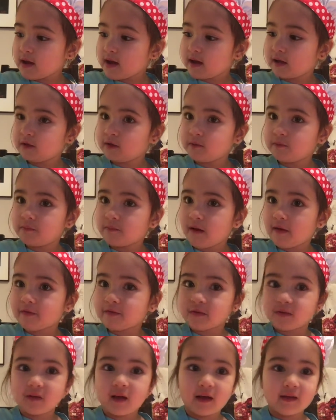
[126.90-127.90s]
And you press
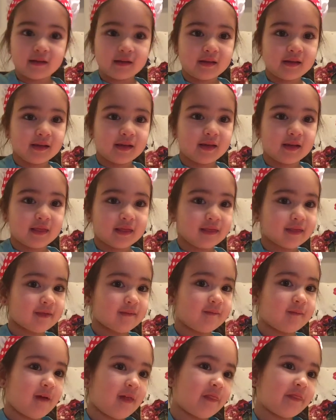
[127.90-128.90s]
it like this
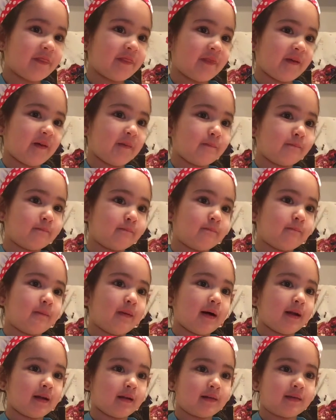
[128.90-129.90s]
when
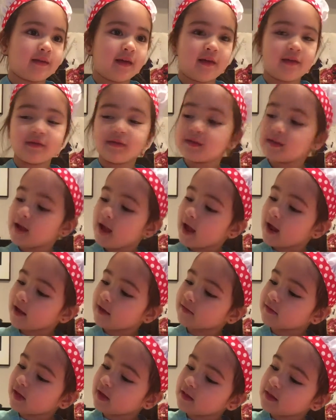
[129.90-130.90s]
somebody says
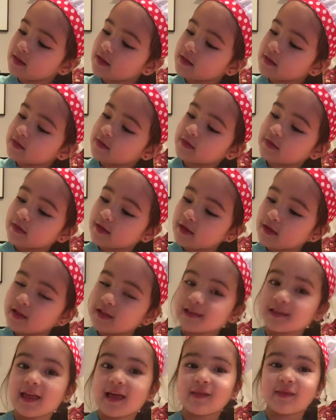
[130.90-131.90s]
yay. Like this.
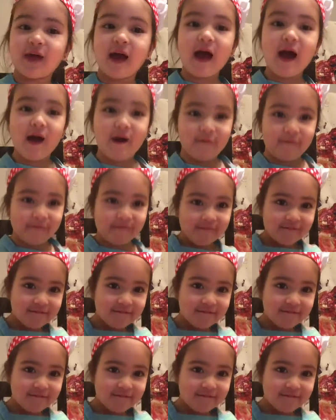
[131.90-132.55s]
That's how.